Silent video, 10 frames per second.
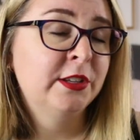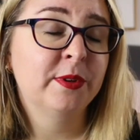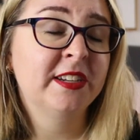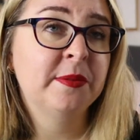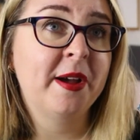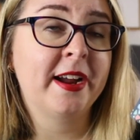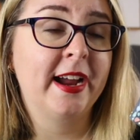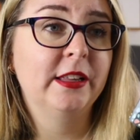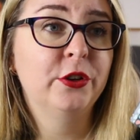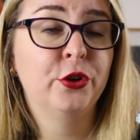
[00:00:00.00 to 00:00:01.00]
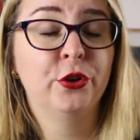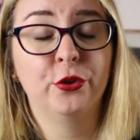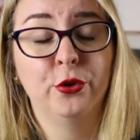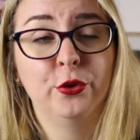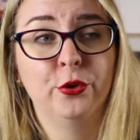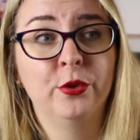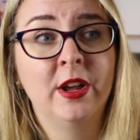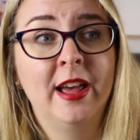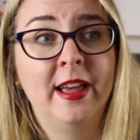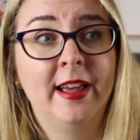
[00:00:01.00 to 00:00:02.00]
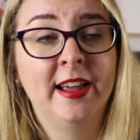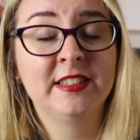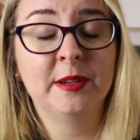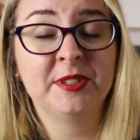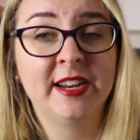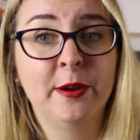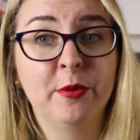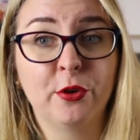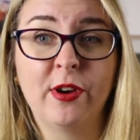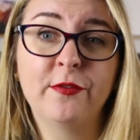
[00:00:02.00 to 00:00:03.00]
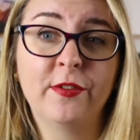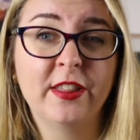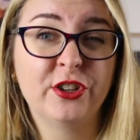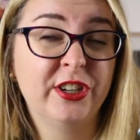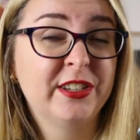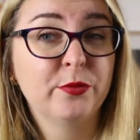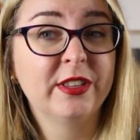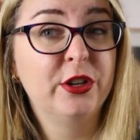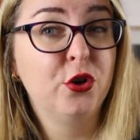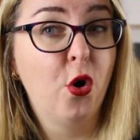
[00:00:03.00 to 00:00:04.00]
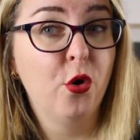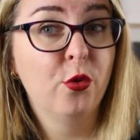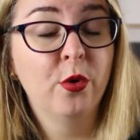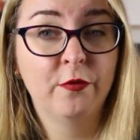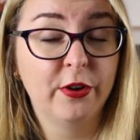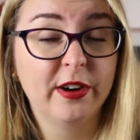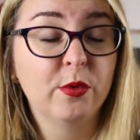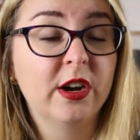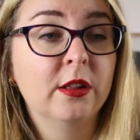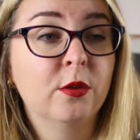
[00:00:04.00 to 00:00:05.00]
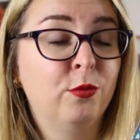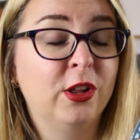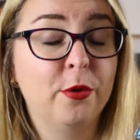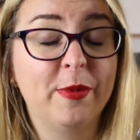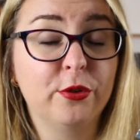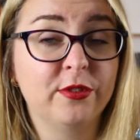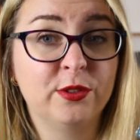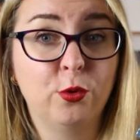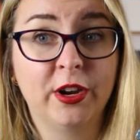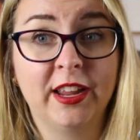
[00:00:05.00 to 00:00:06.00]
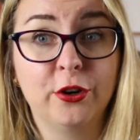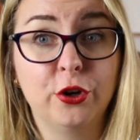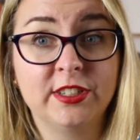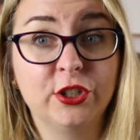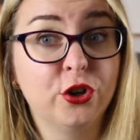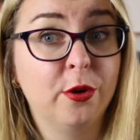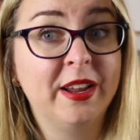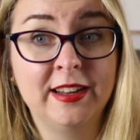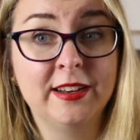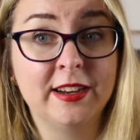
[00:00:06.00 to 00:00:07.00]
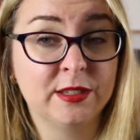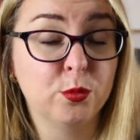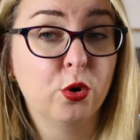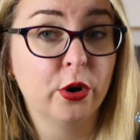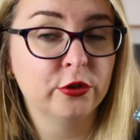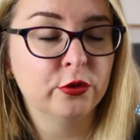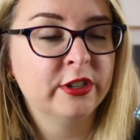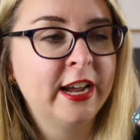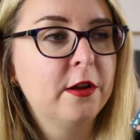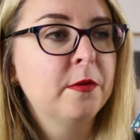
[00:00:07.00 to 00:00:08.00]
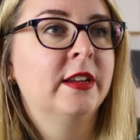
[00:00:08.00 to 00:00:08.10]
This one is about Kaylin, who ends up staying with a grandfather she doesn't really know very well while her mother is working a nursing job in a small coastal town.